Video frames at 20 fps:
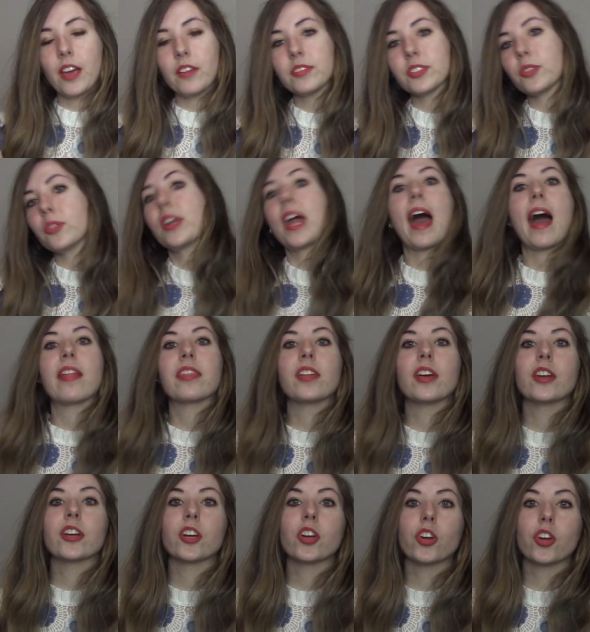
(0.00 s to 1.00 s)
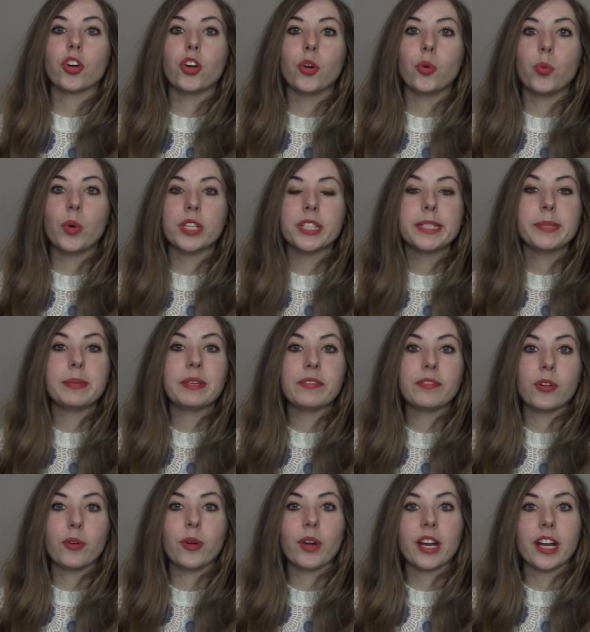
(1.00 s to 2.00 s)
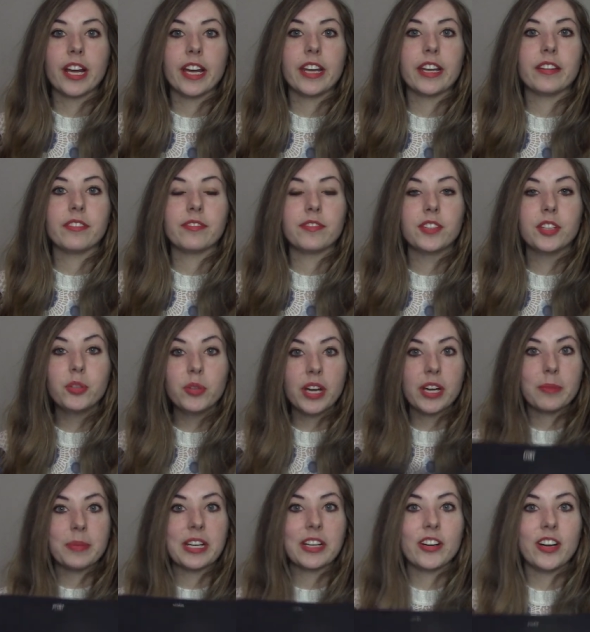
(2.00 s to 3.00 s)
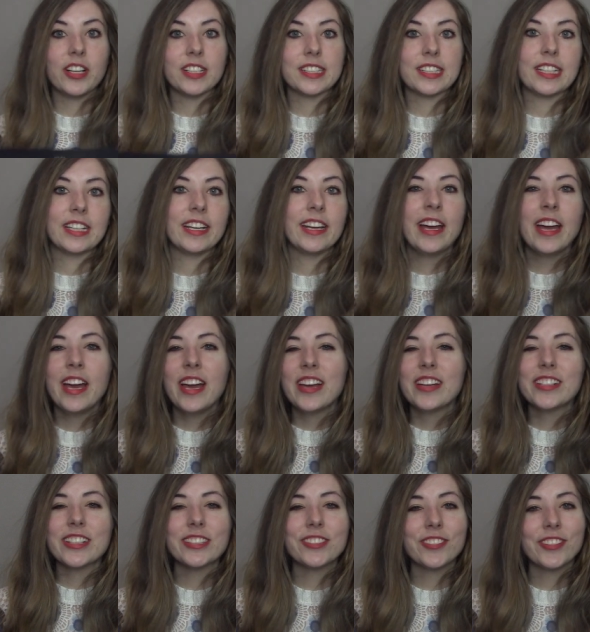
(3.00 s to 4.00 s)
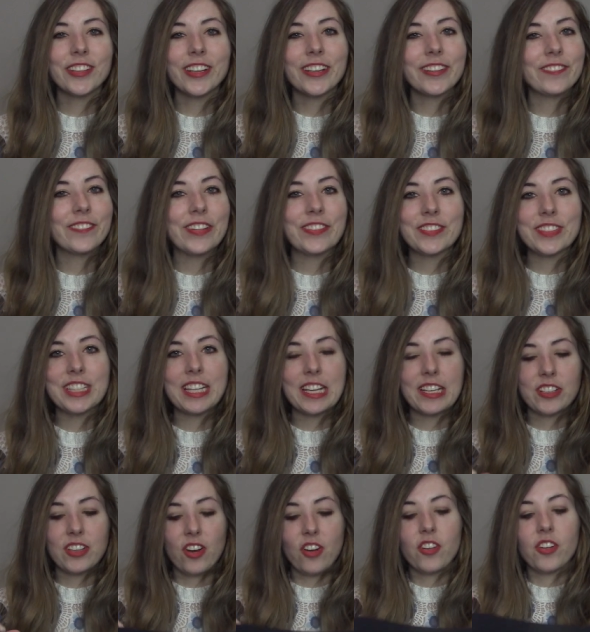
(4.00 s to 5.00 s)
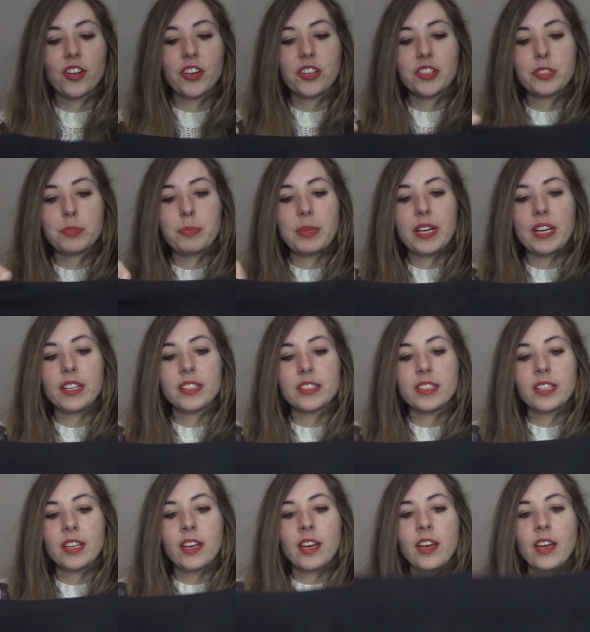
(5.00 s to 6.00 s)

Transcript: I've sold Athletic Girl once before and it flew out of my closet just for like $15, but